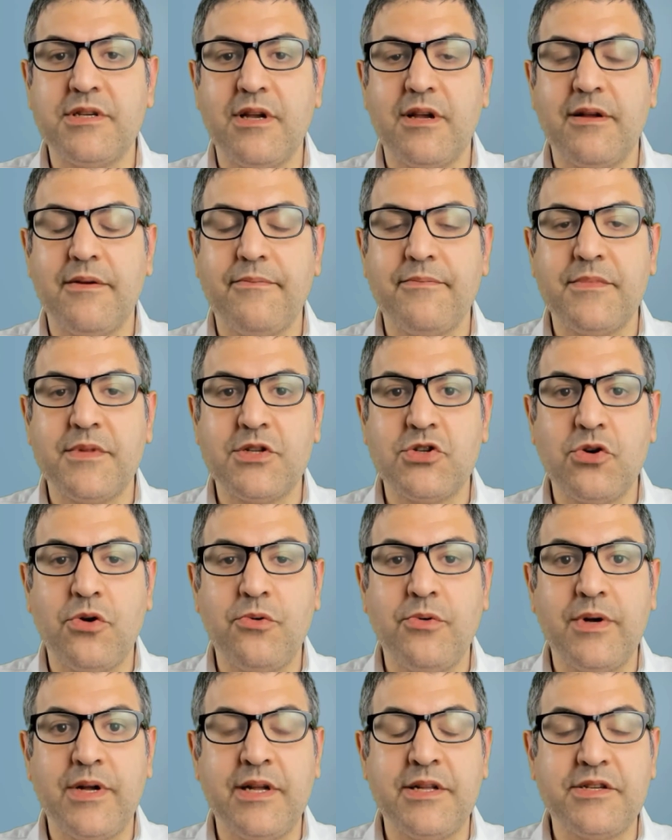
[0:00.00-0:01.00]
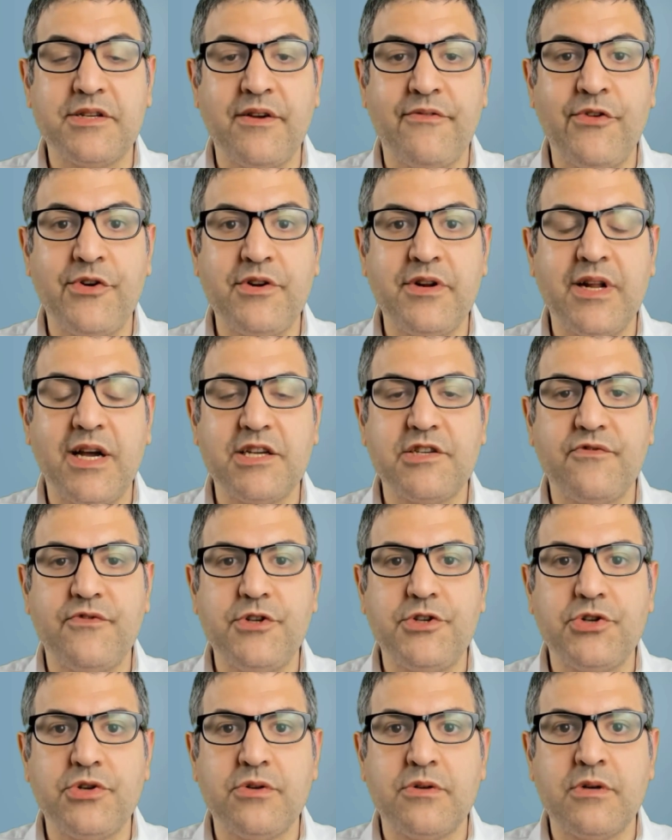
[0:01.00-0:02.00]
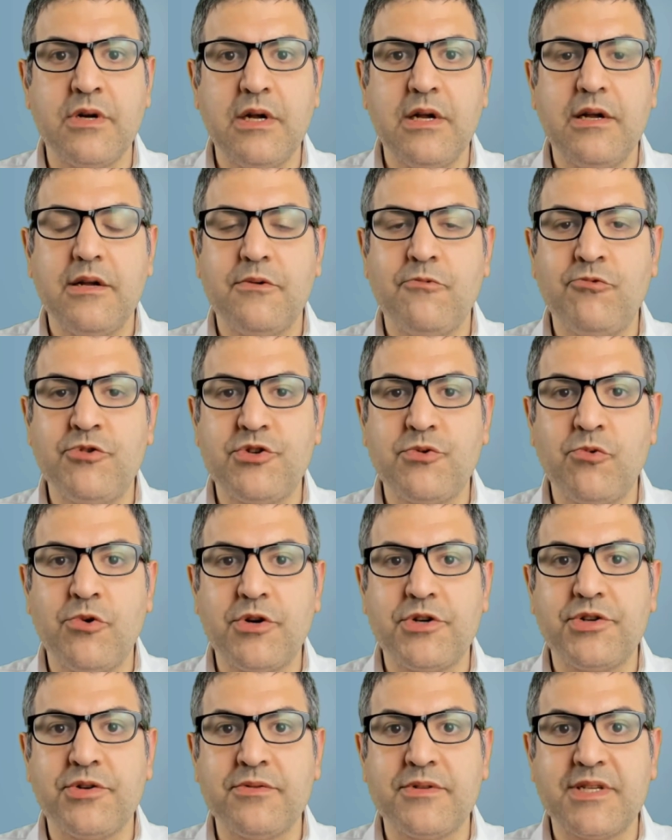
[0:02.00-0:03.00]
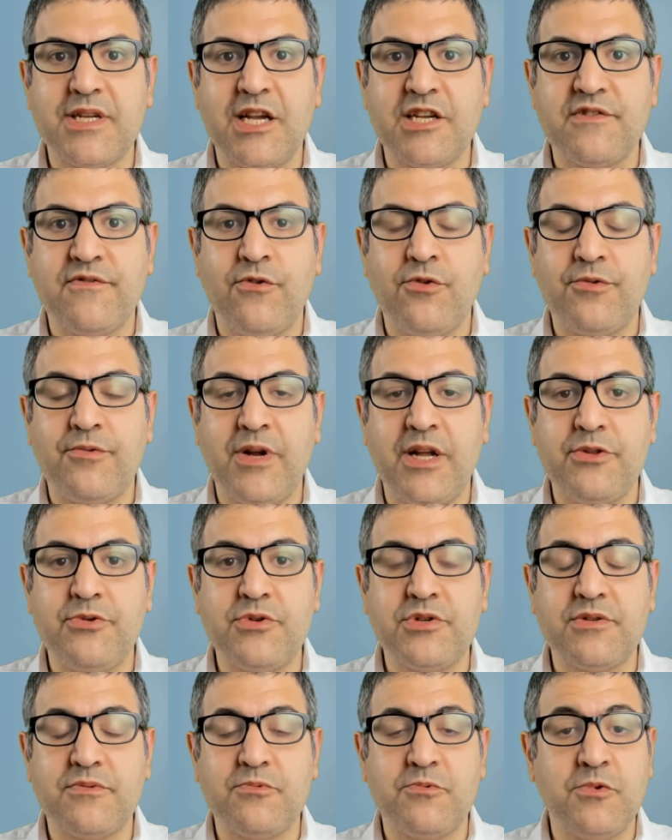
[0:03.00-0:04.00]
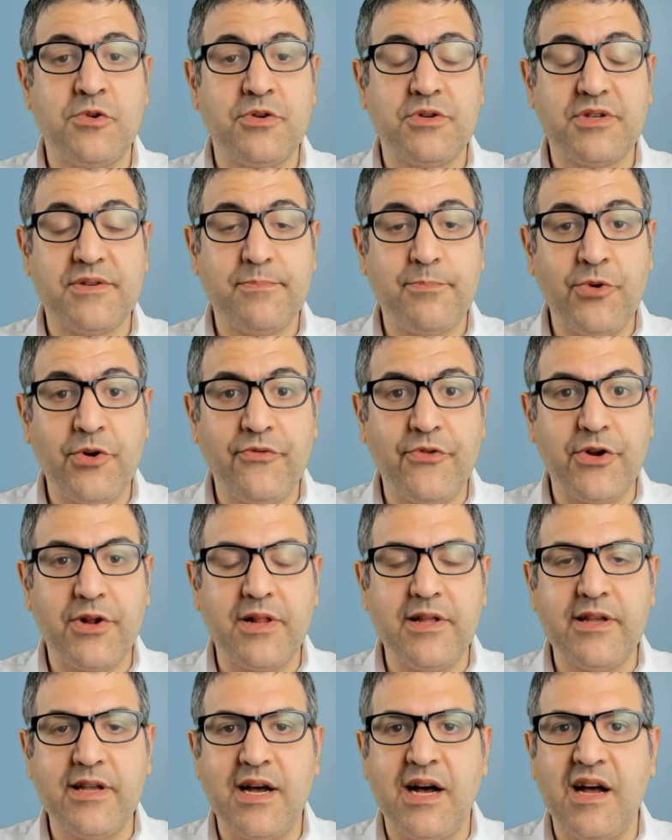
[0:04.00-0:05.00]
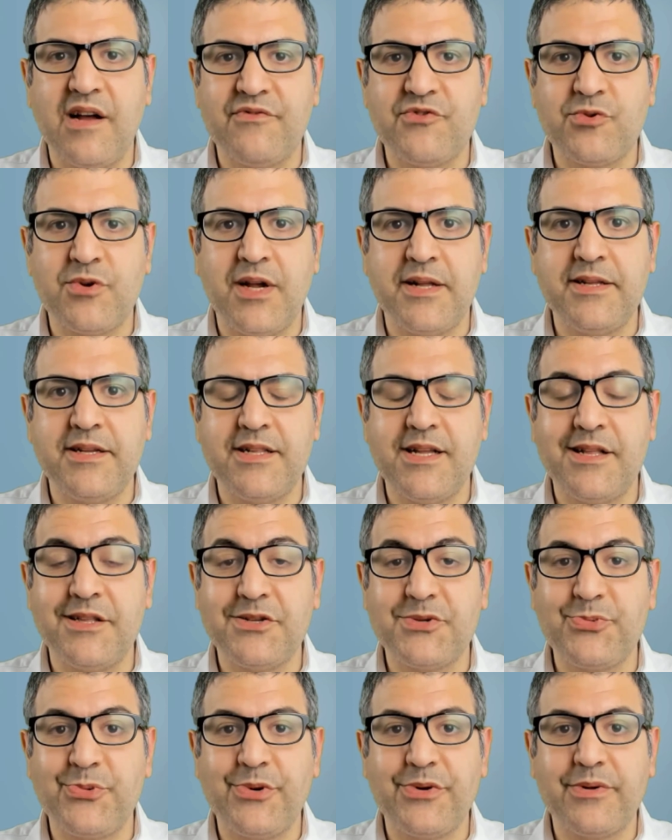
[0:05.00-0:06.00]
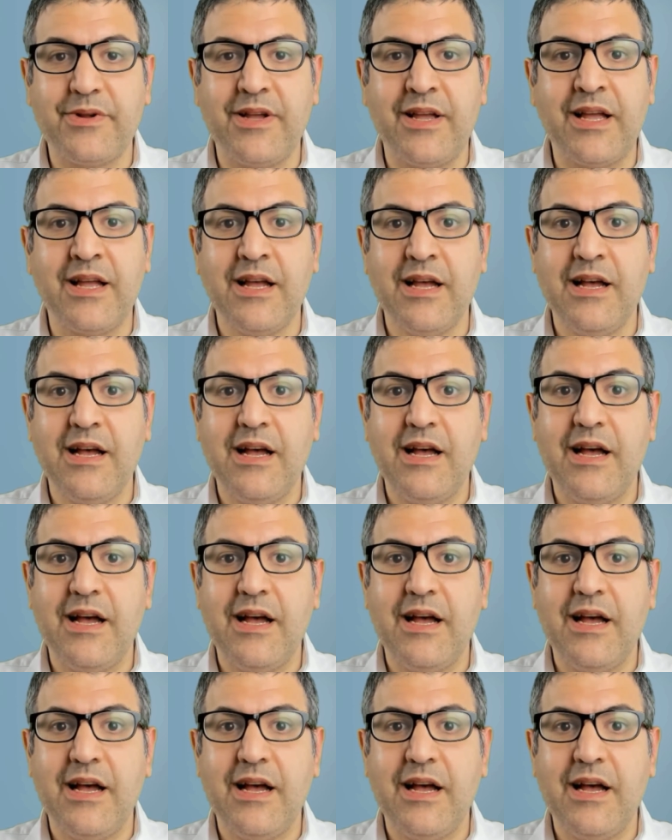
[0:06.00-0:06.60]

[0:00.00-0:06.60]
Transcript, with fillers: So it's a very nice feature which works on SAS4 Radius, works perfectly. I have tried it and it's working.